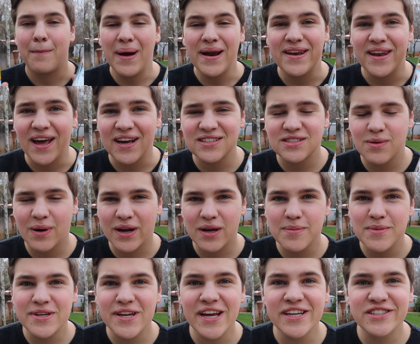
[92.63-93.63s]
My next
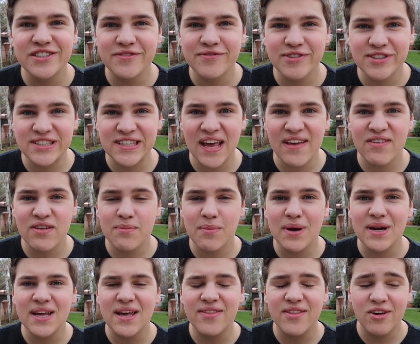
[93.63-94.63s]
recommendation for saving
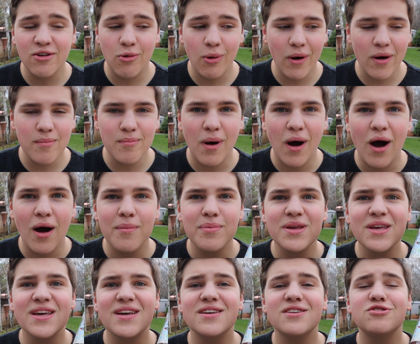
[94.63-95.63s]
money in the aquarium
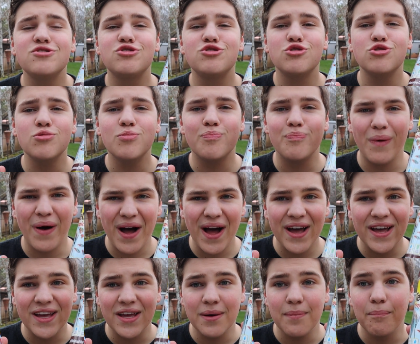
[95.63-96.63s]
hobby is to
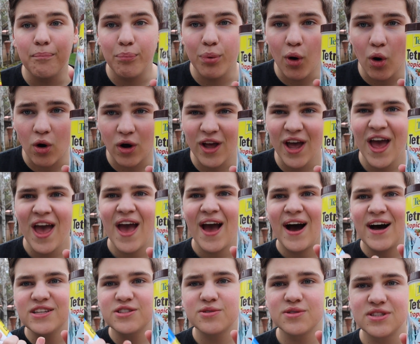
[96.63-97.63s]
buy in bulk.
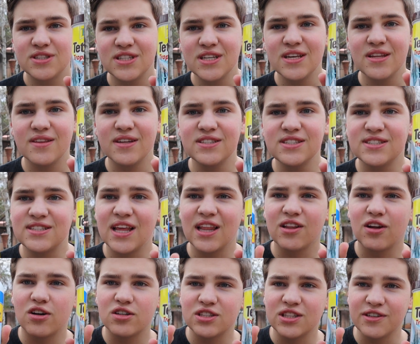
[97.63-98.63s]
As you can see, this is a
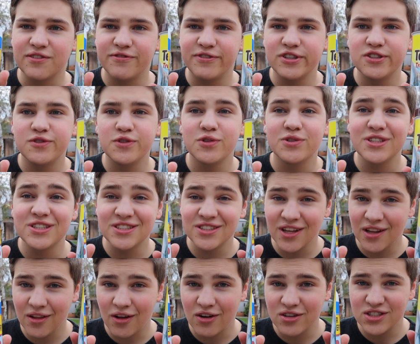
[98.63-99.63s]
large thing of fish food, this is
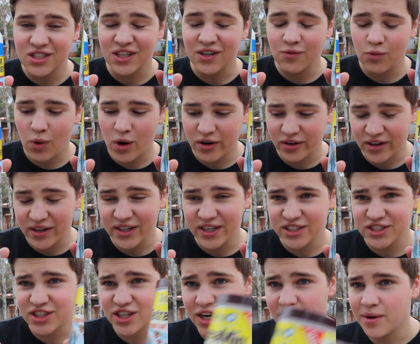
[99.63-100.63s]
a large thing of water
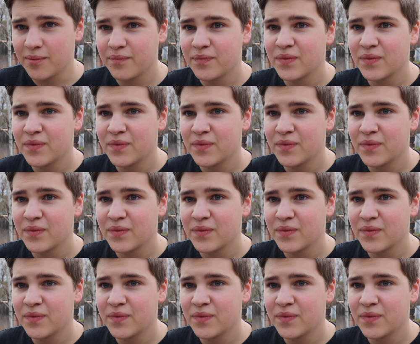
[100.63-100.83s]
conditioner.